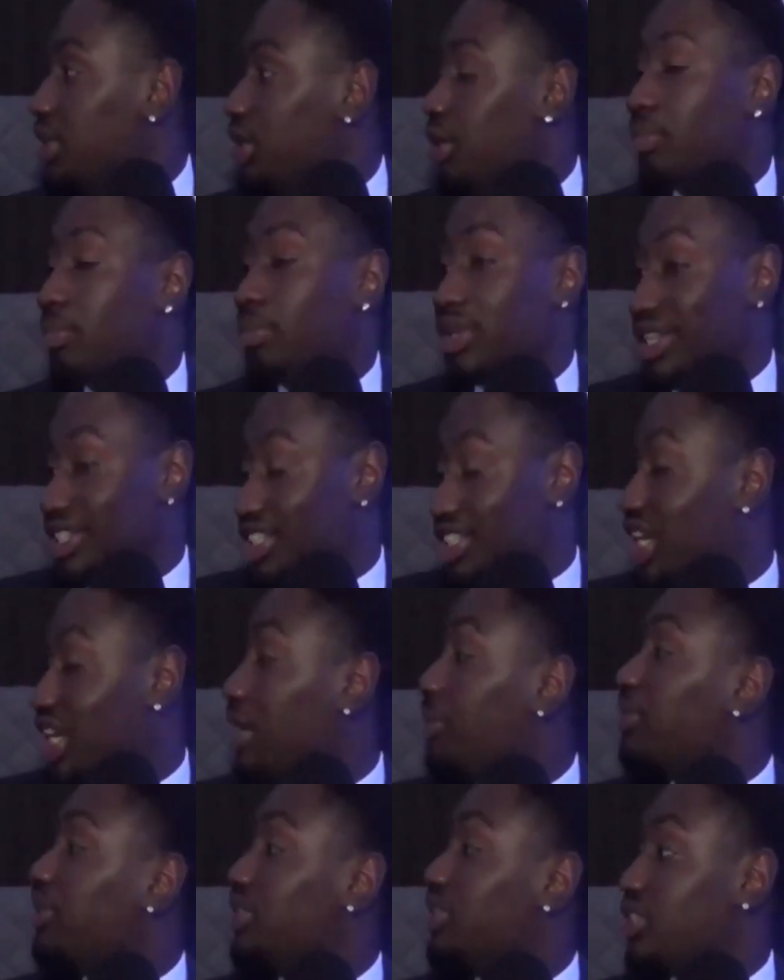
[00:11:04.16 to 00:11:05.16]
But the
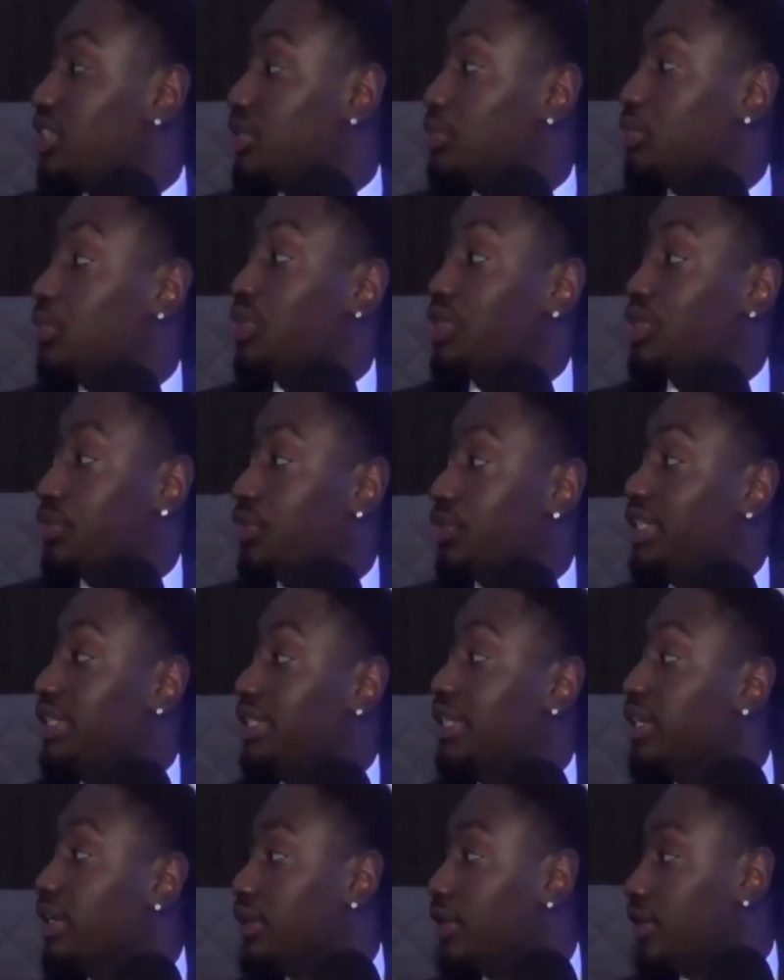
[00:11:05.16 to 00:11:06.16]
championships wasn't really
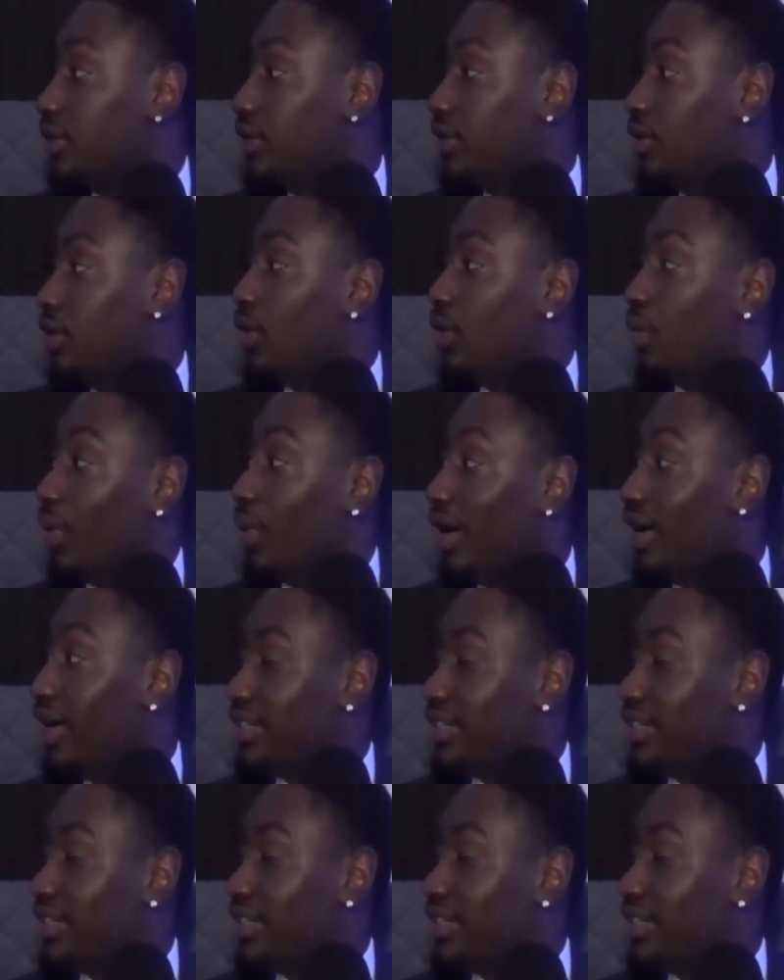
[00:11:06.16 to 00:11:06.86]
there. Why?